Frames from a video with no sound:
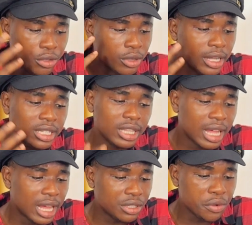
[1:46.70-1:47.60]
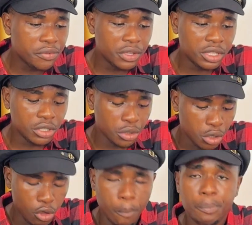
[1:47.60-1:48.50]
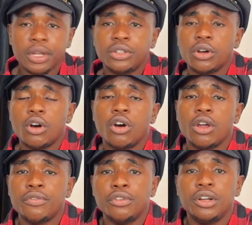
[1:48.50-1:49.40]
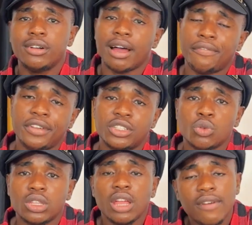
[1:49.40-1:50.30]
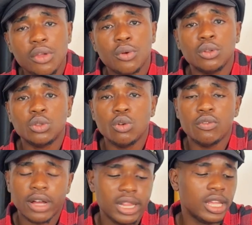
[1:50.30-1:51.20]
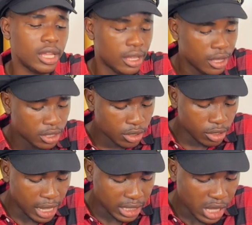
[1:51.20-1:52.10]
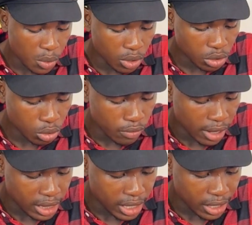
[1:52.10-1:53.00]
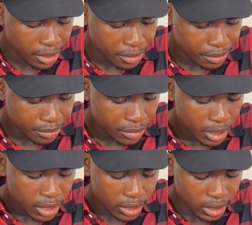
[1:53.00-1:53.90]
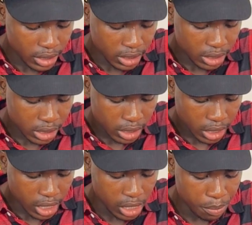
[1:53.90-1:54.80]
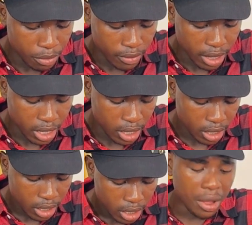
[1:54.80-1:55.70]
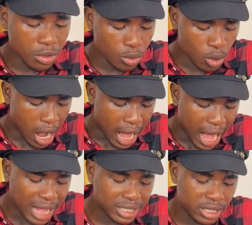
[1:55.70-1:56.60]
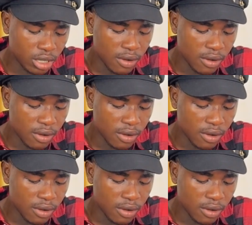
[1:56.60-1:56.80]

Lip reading: can either add your video or your picture or even graphics, whatever you want to overlay. So let's say you want to overlay this clip over here. Now you add the